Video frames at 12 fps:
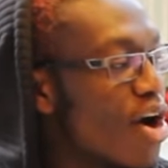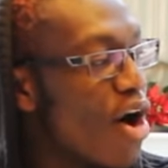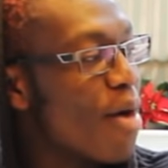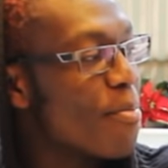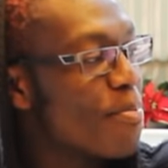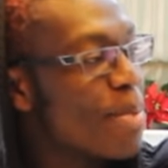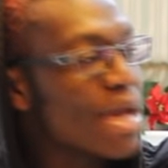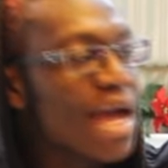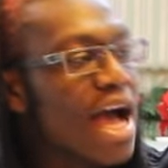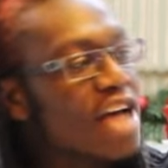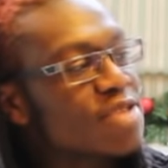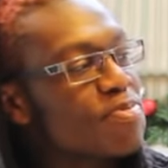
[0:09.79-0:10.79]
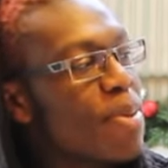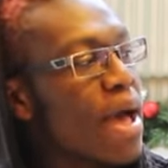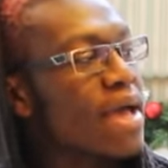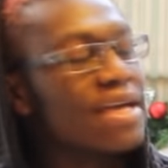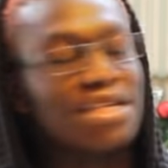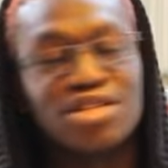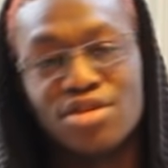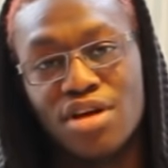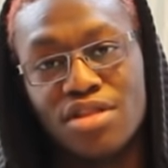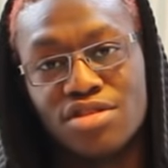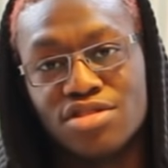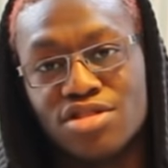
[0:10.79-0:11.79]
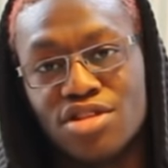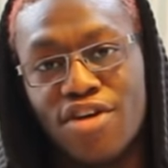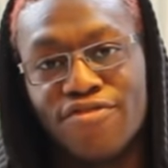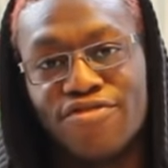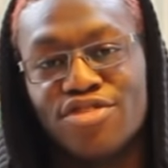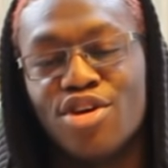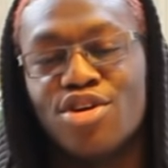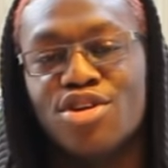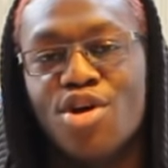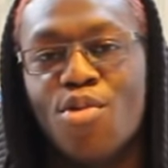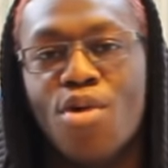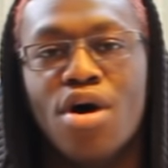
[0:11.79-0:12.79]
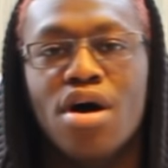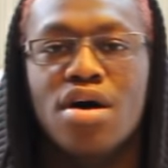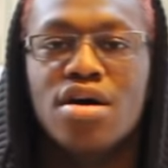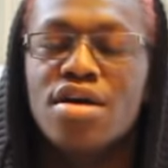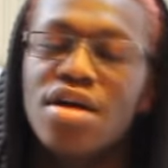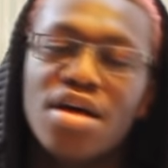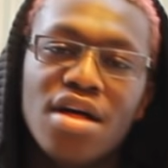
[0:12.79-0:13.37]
I got a big ass package and other stuff, so you know what?